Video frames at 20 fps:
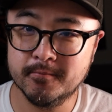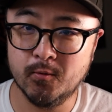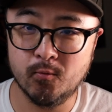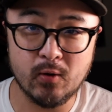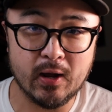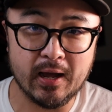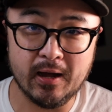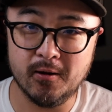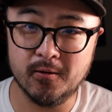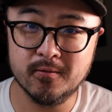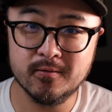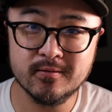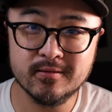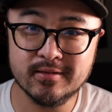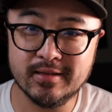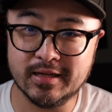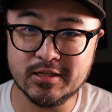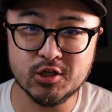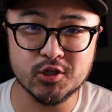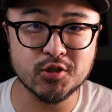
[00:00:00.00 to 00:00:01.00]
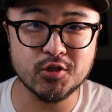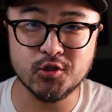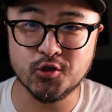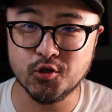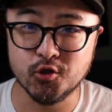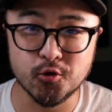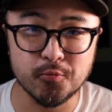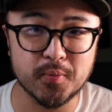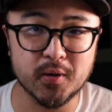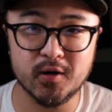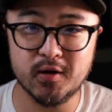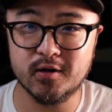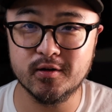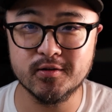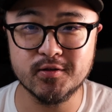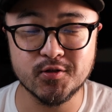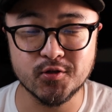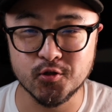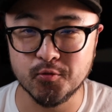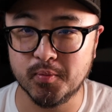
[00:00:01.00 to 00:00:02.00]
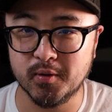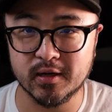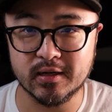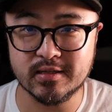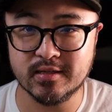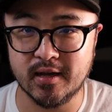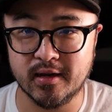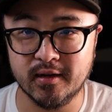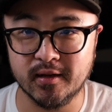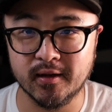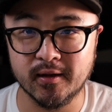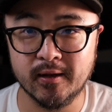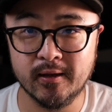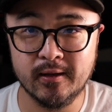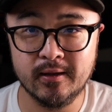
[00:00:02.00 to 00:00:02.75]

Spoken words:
Wow, that's just super exciting.